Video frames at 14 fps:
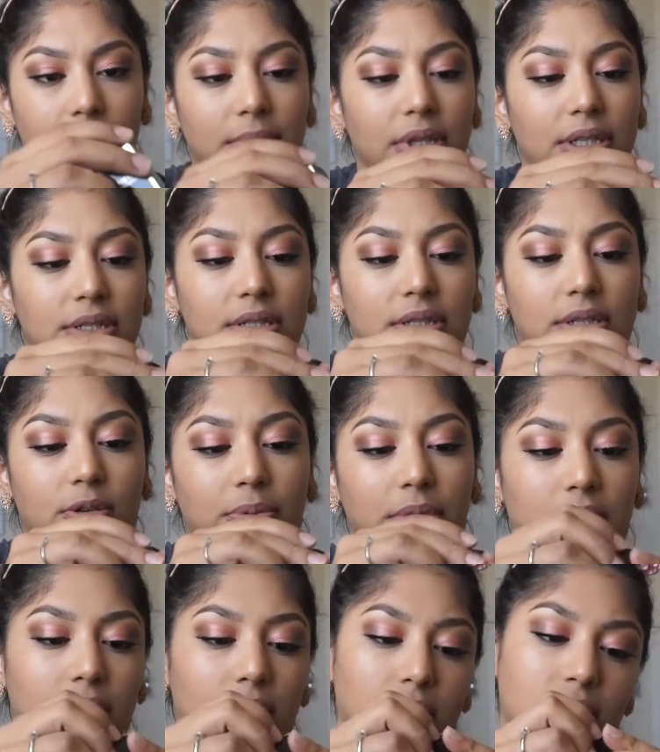let's just open
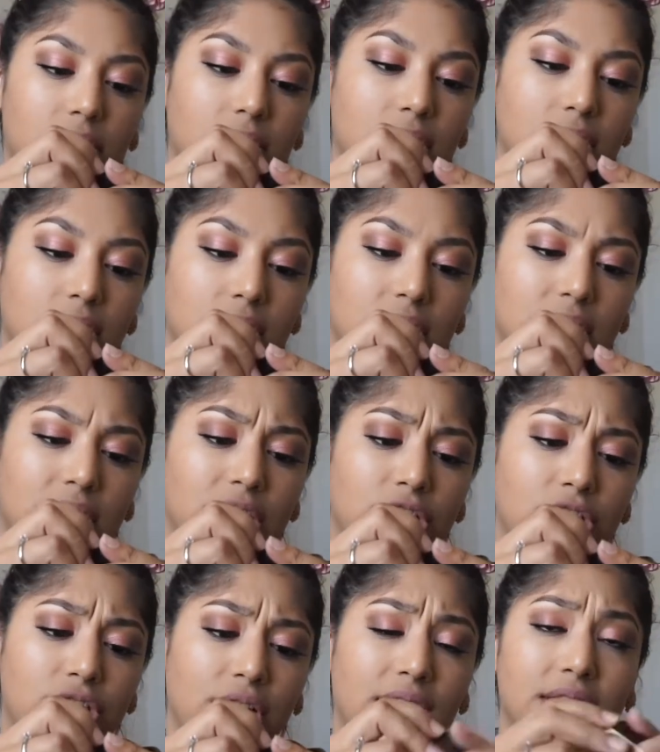it. So this is in the
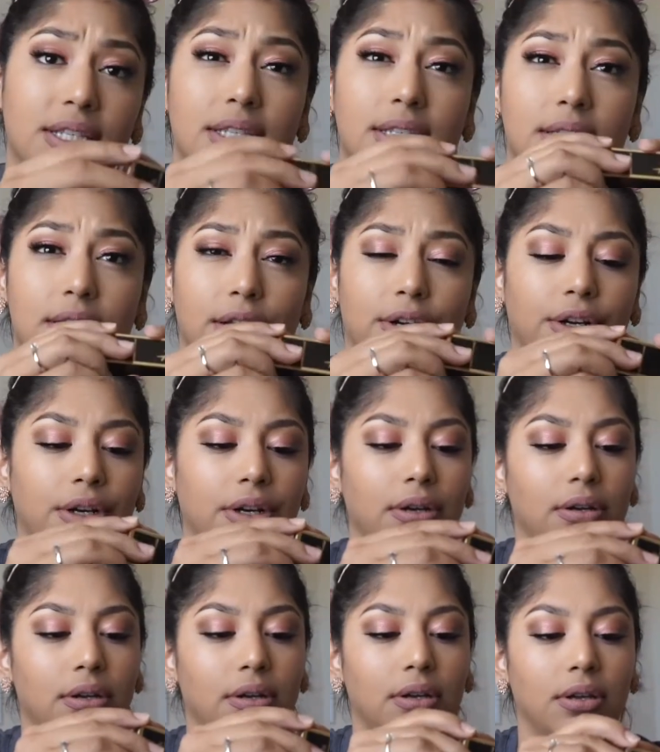shade Stunner.
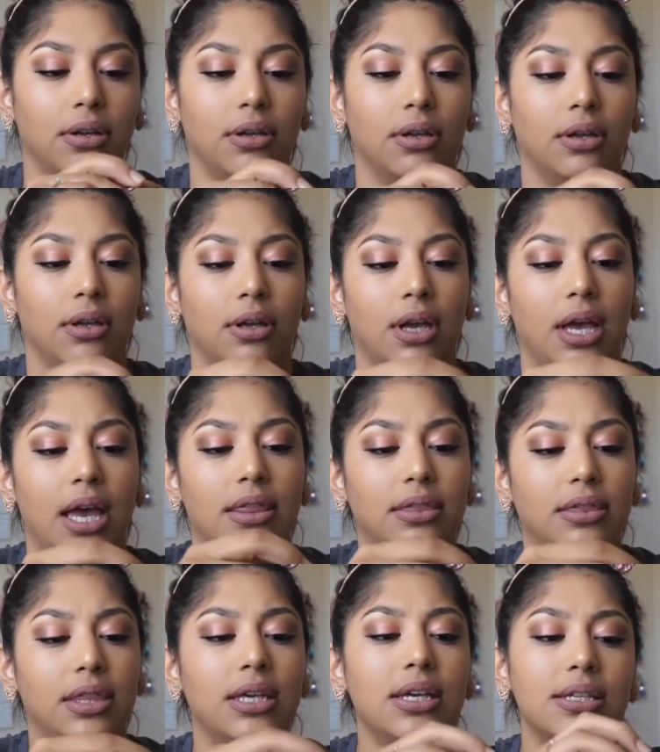
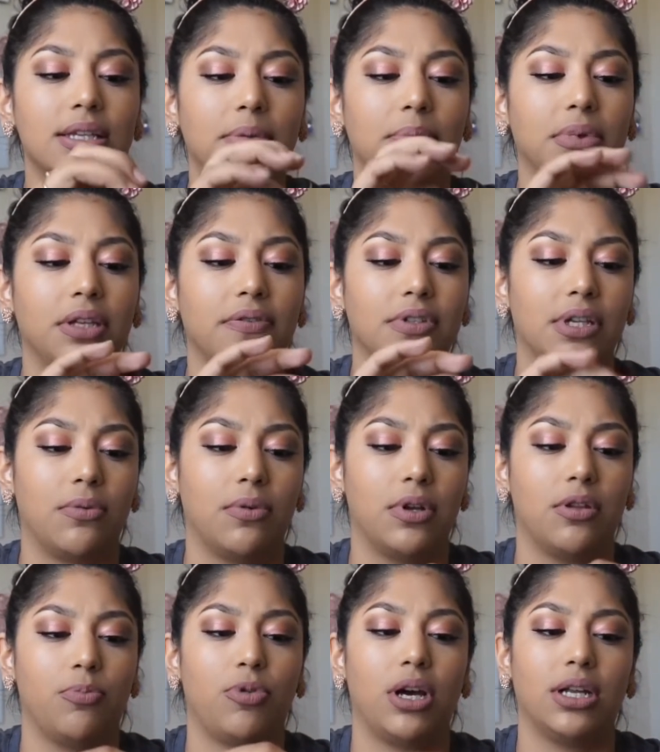And this, I believe, is like one of
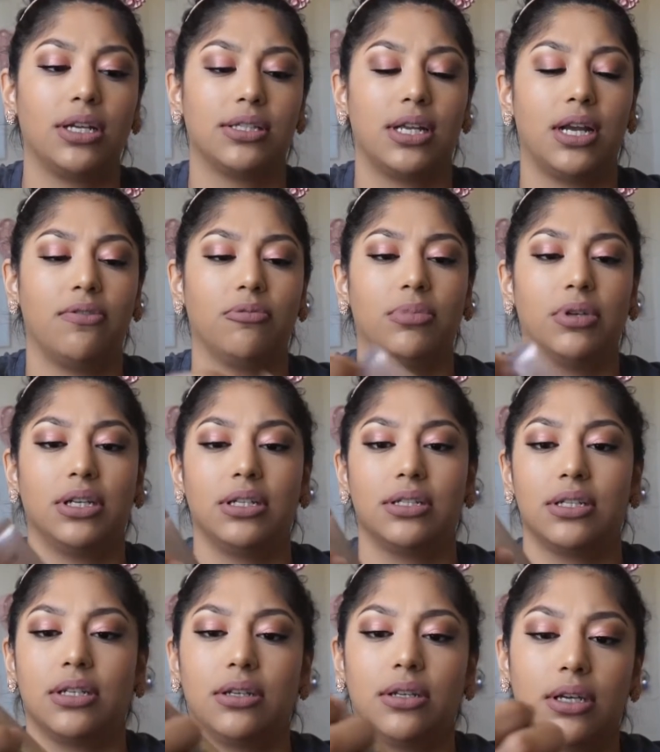the products that everybody
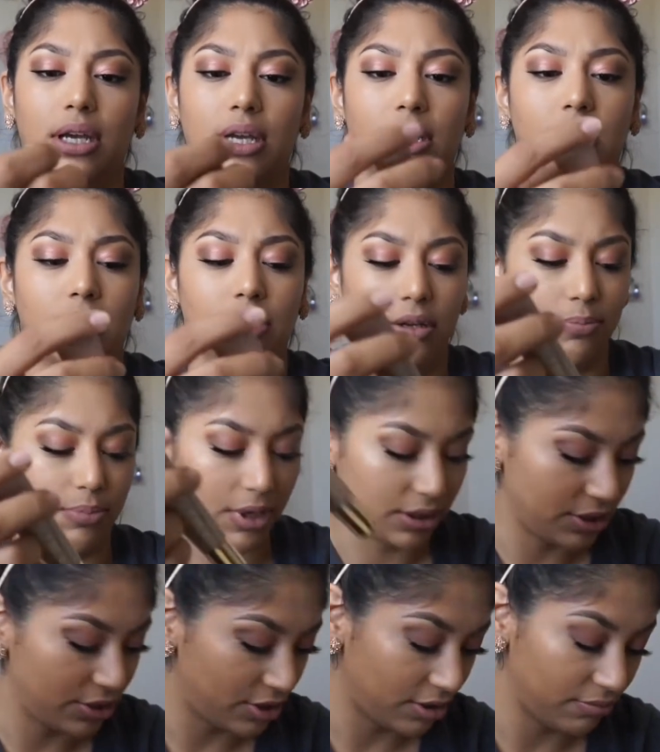did get in their
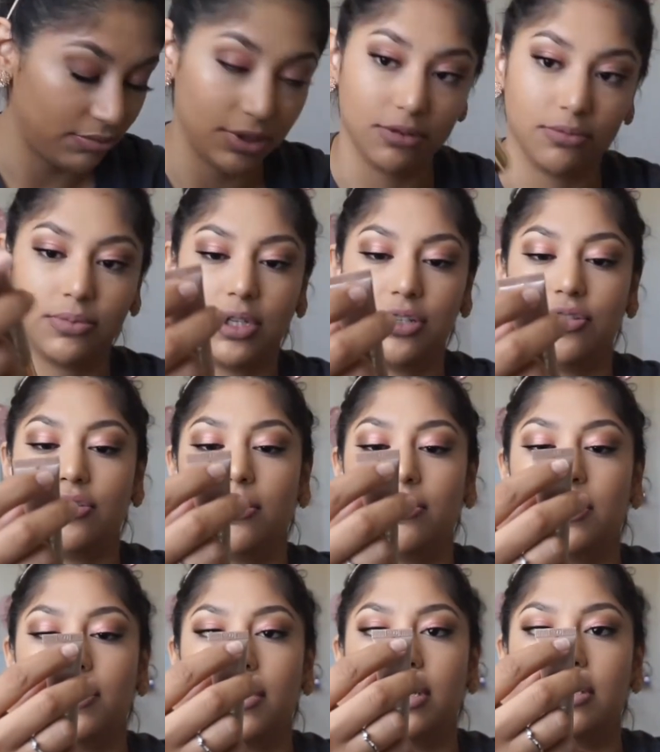Boxycharm. Oh, I just dropped
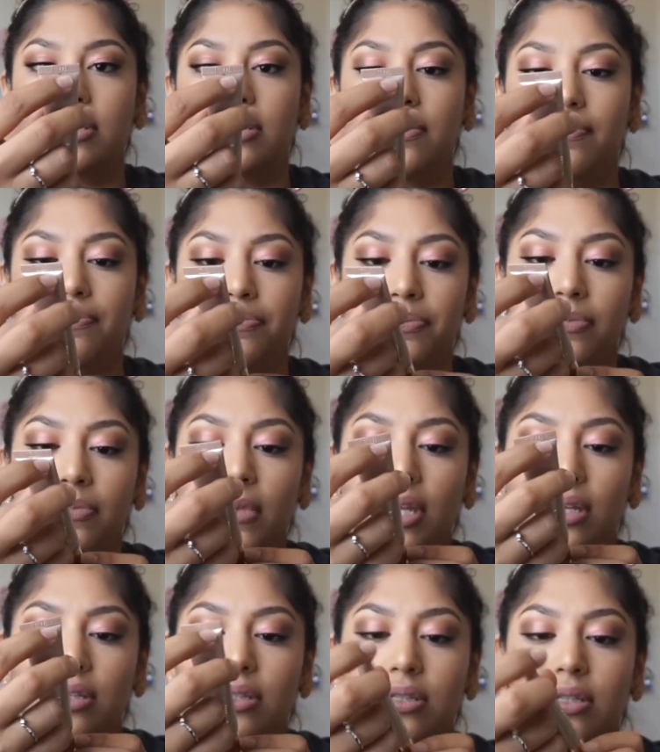the box.
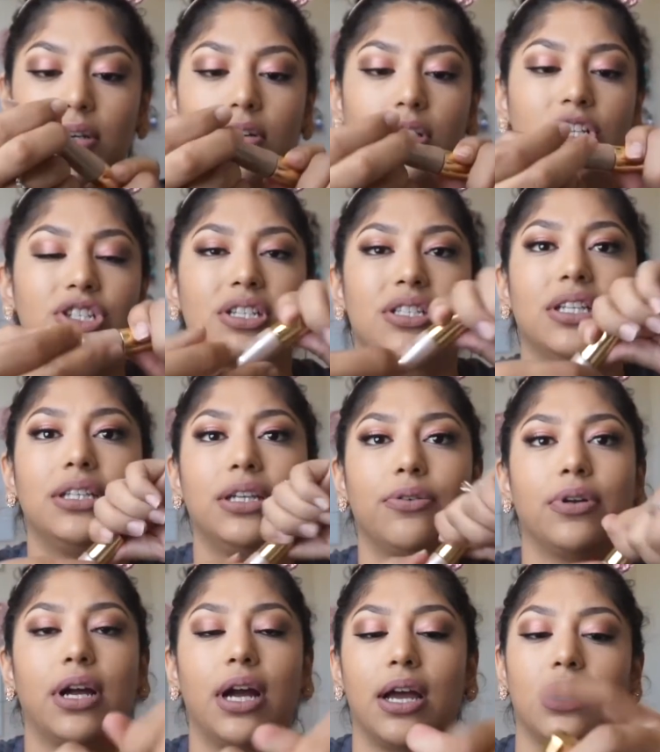So it's just a
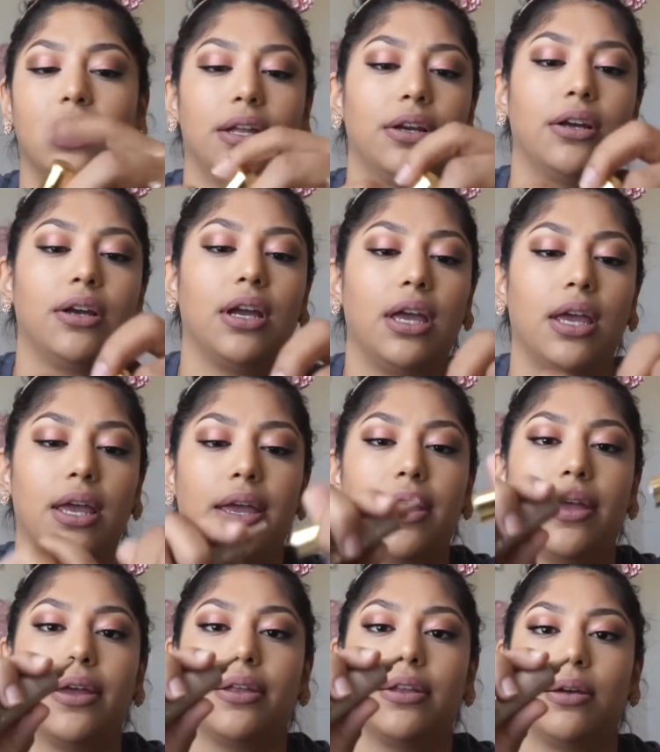liquid highlighter,
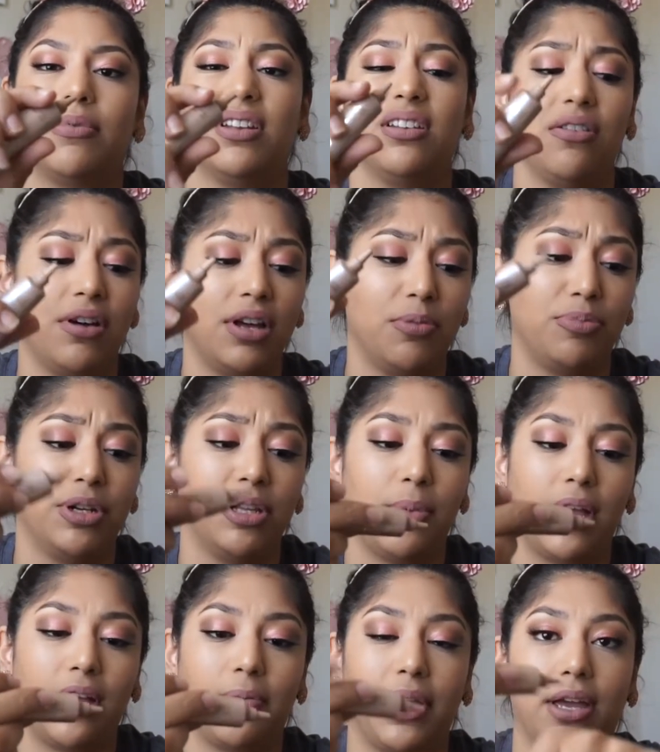and I'm gonna go ahead and put it in the
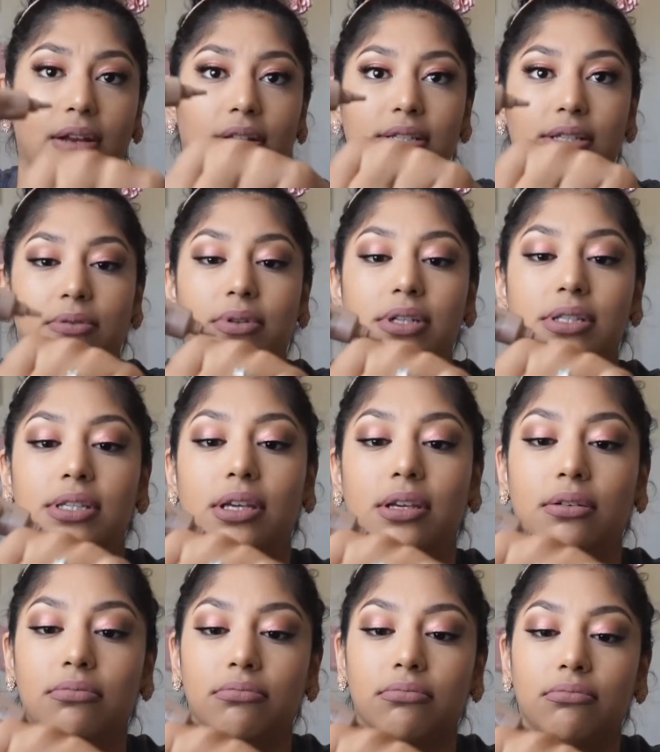back of my hand because I want to see.